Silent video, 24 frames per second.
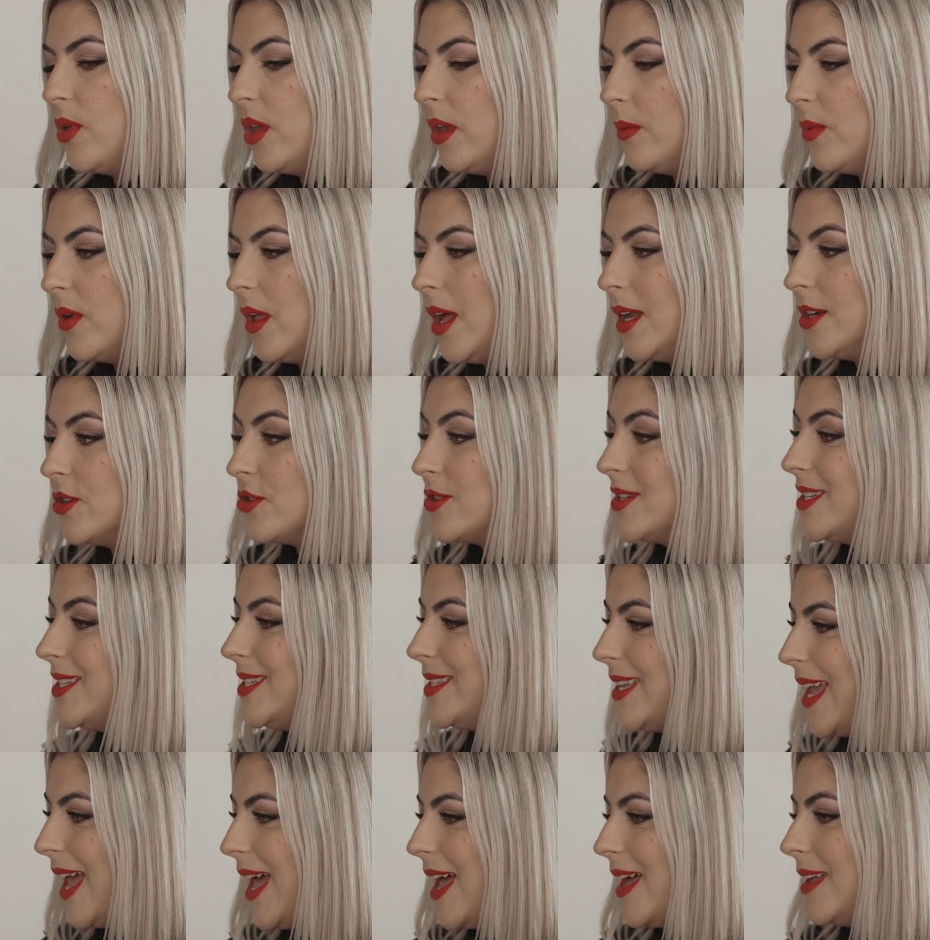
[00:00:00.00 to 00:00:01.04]
people
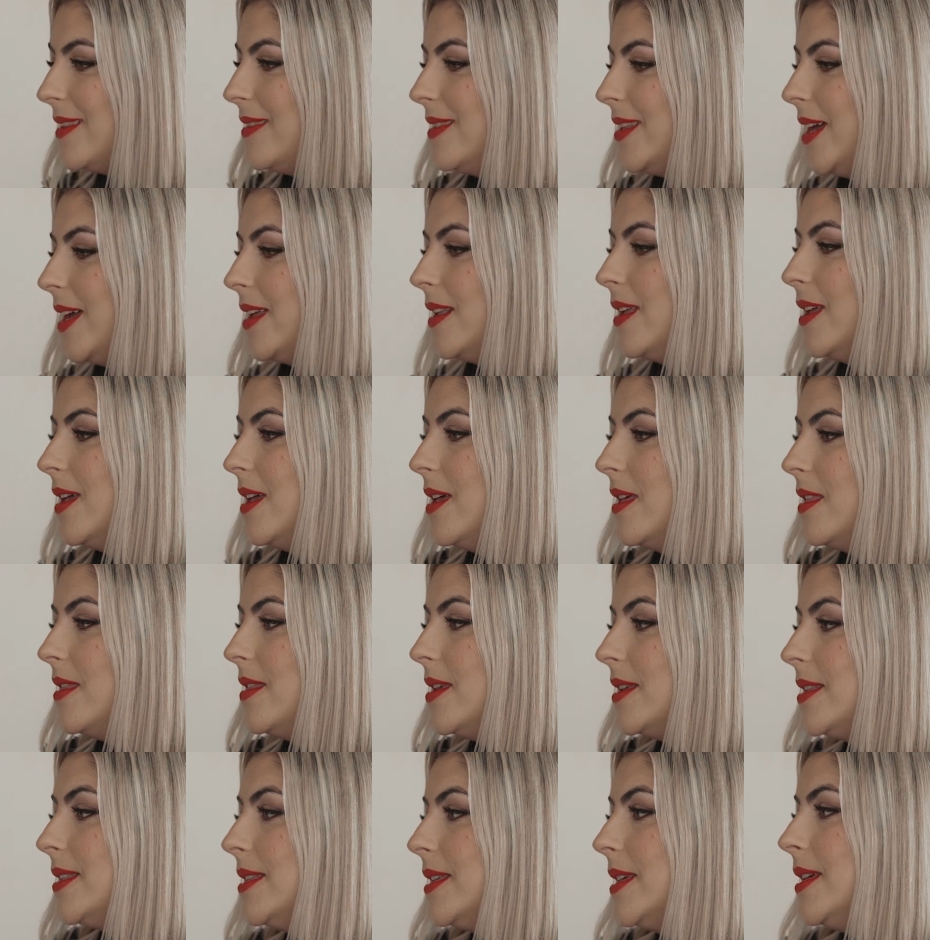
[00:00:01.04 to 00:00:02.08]
understand that
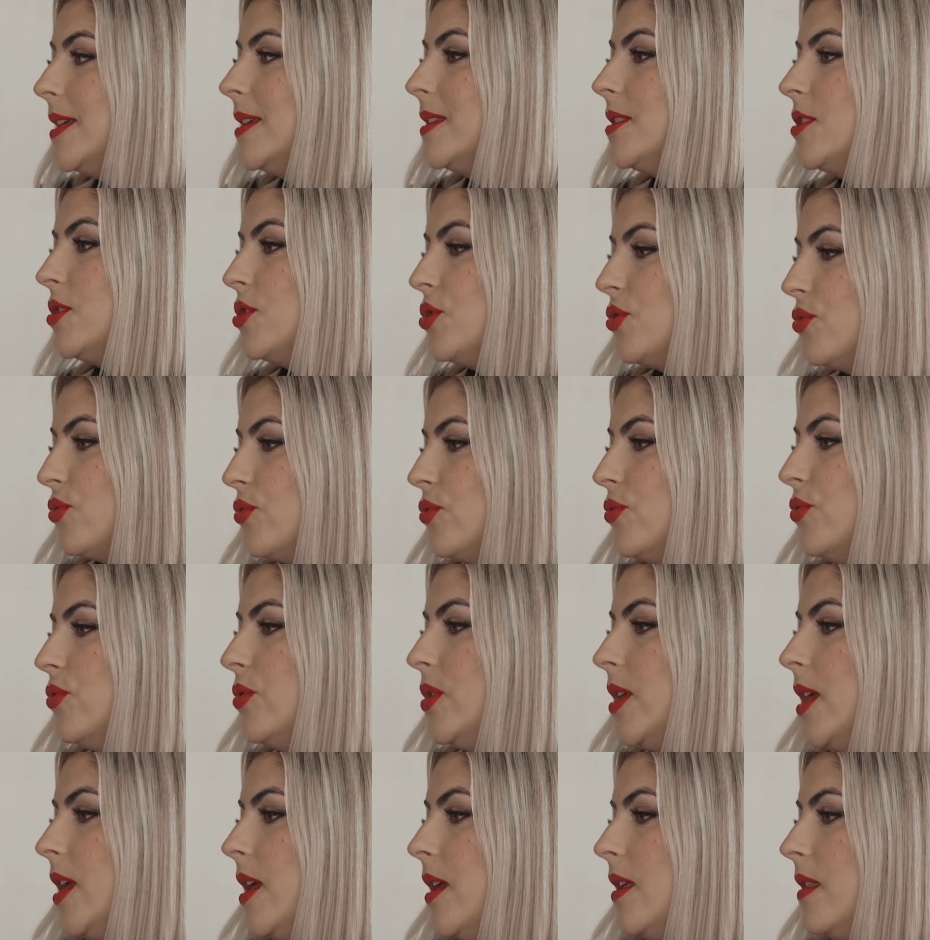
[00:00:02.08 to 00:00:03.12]
this is
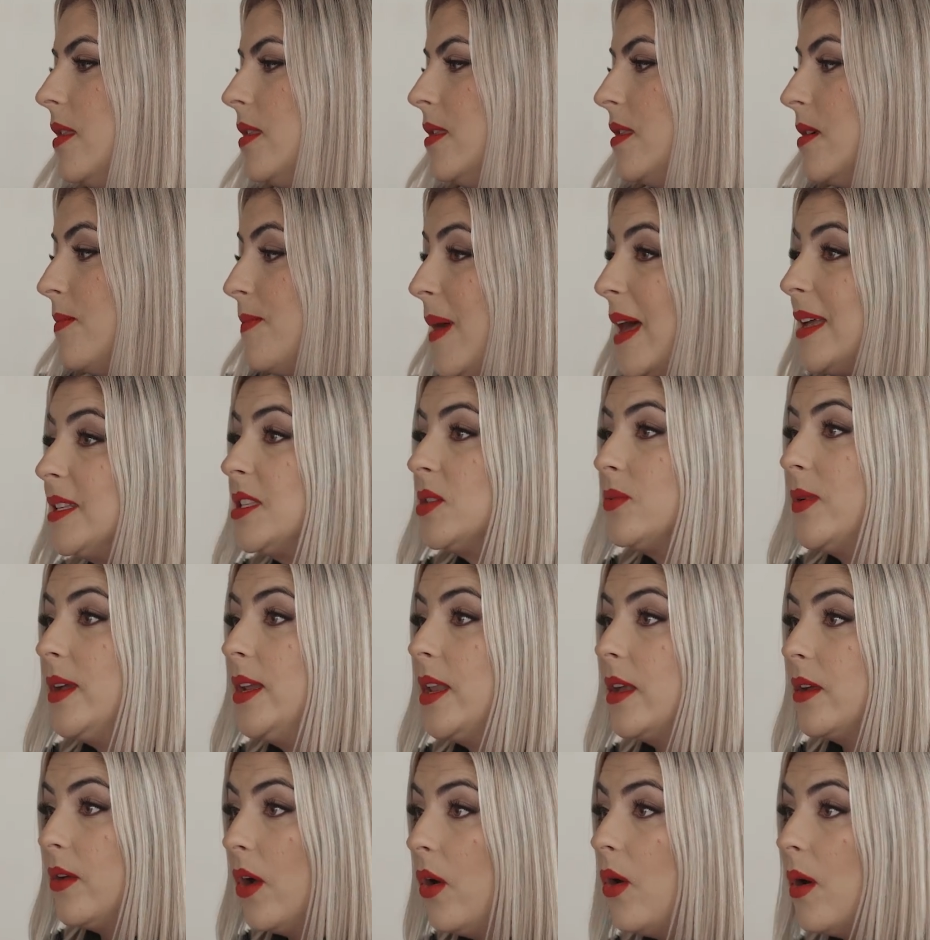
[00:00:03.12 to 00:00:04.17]
truly the best way
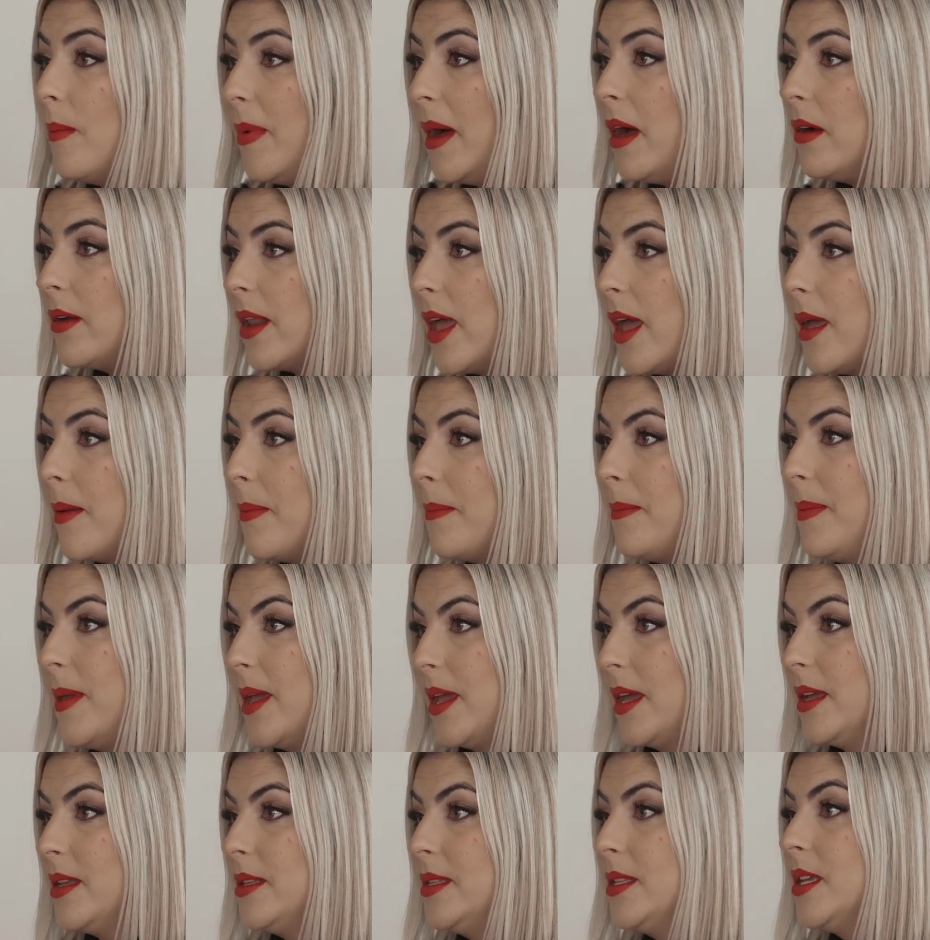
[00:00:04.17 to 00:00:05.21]
to go about it
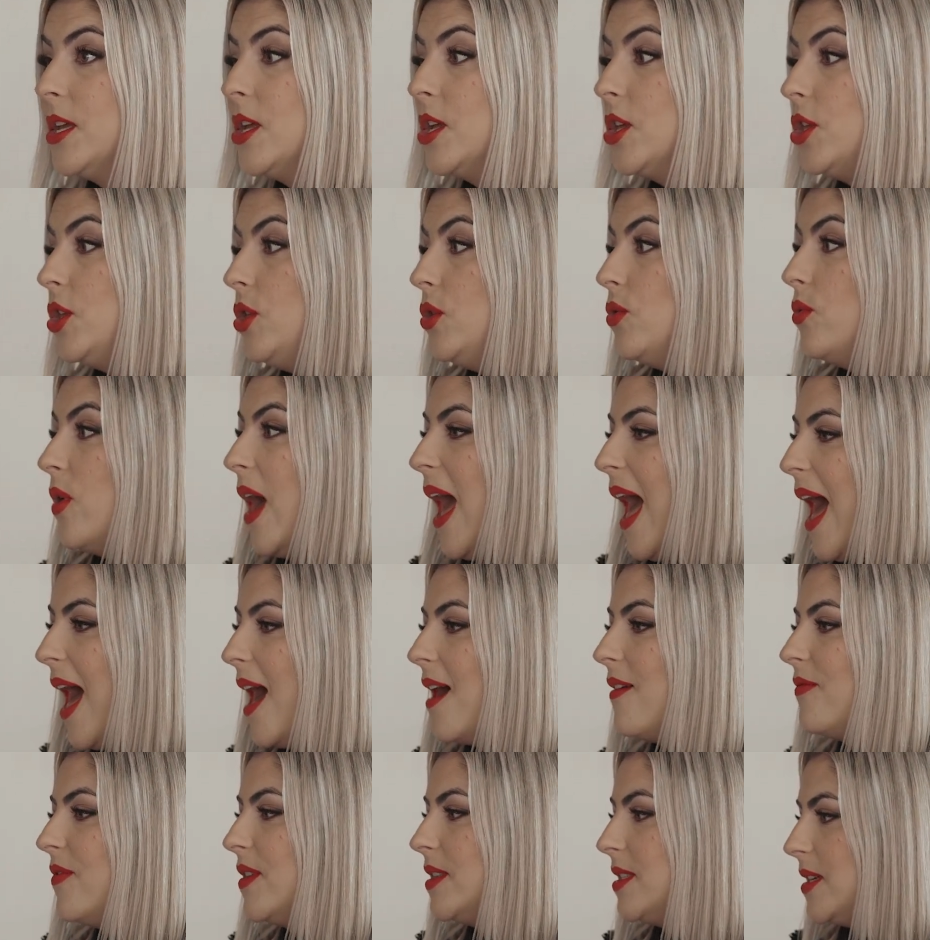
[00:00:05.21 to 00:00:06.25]
because you
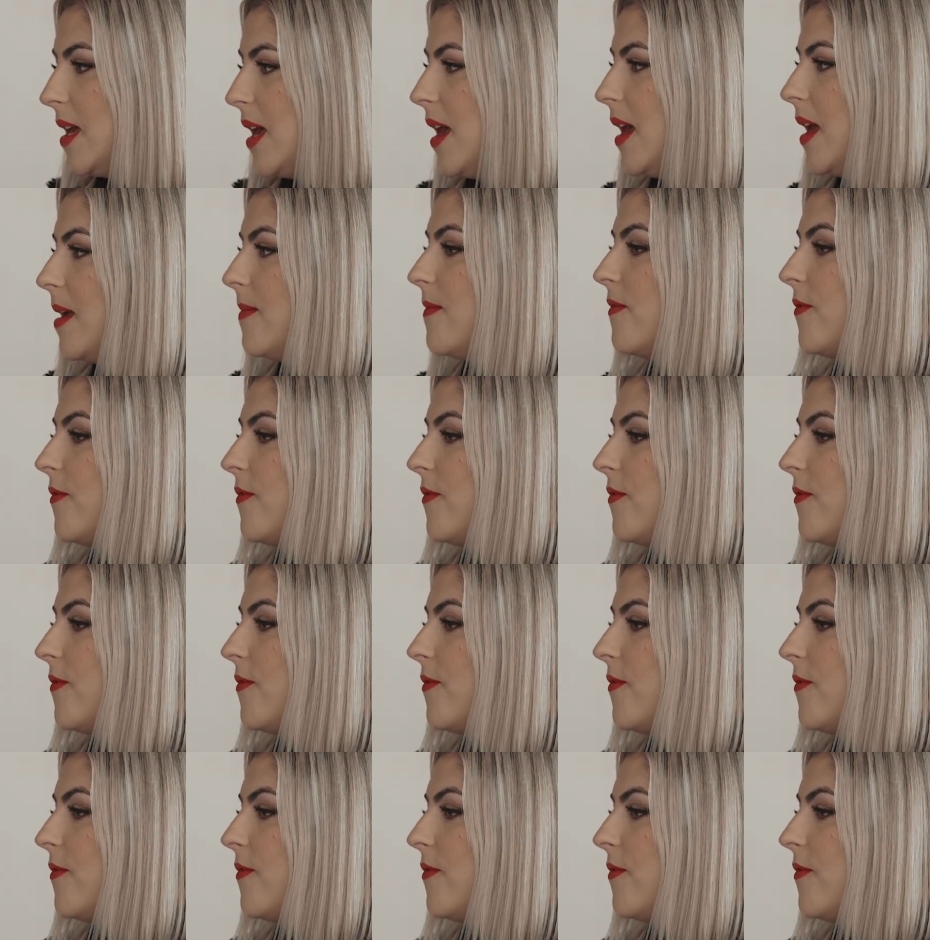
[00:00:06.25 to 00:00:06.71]
have the time